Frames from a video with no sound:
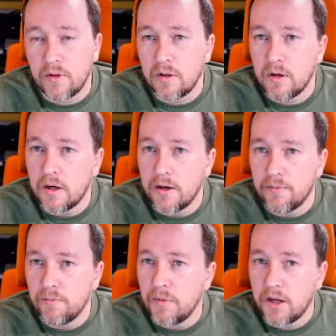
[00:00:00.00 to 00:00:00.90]

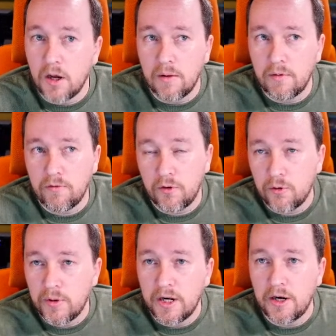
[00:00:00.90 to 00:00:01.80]
if you're
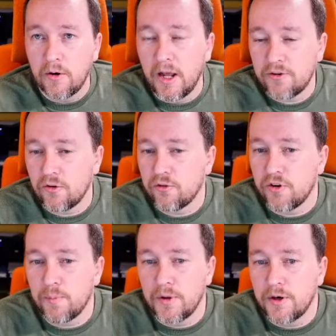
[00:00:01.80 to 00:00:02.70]
doing an international
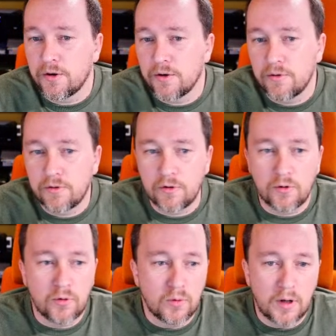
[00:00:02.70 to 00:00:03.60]
shipment
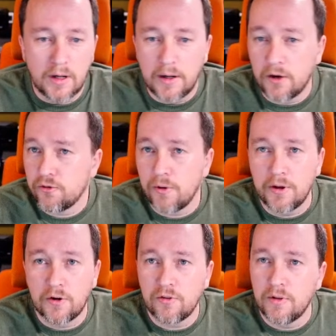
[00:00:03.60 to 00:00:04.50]
to
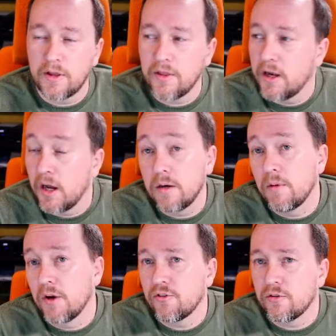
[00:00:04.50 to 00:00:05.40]
Australia or something like that, I'm
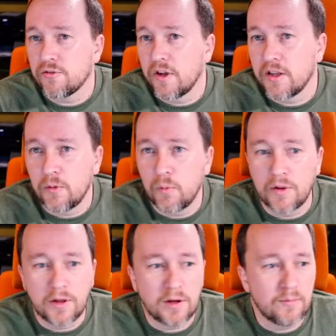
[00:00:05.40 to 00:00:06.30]
not sure exactly where
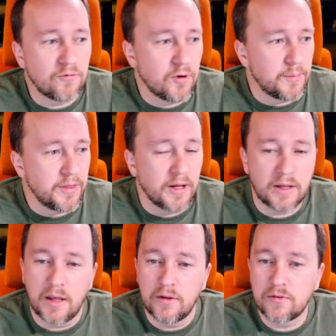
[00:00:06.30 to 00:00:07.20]
they come from in that
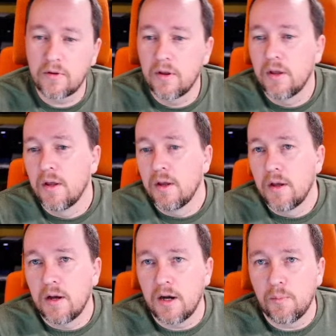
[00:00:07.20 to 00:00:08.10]
case.
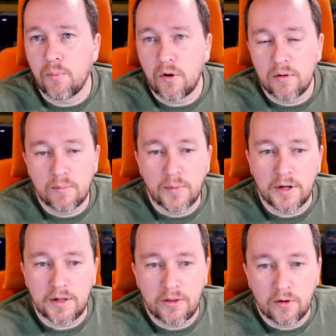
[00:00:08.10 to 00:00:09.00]

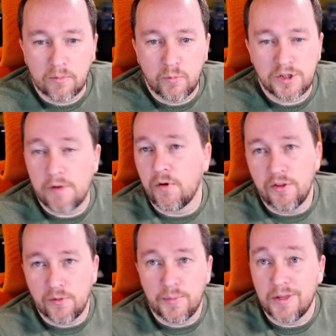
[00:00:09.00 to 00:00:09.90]
But whichever
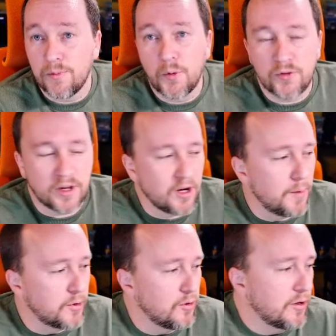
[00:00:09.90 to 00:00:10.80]
ends up being the most
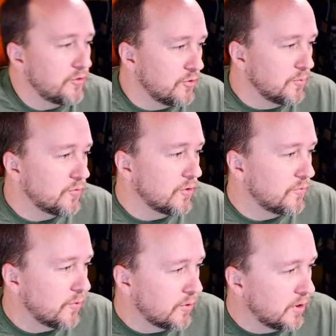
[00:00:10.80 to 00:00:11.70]
economical, I assume,
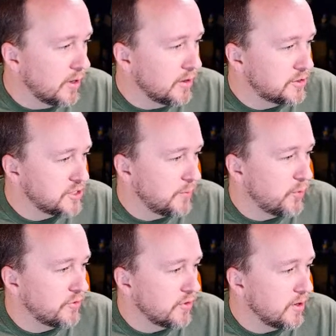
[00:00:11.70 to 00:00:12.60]
for
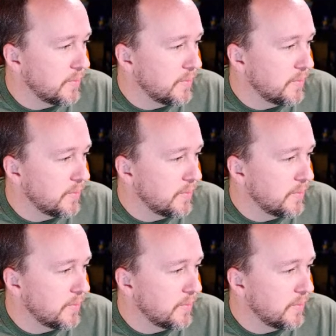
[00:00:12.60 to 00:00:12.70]
Shapeways there.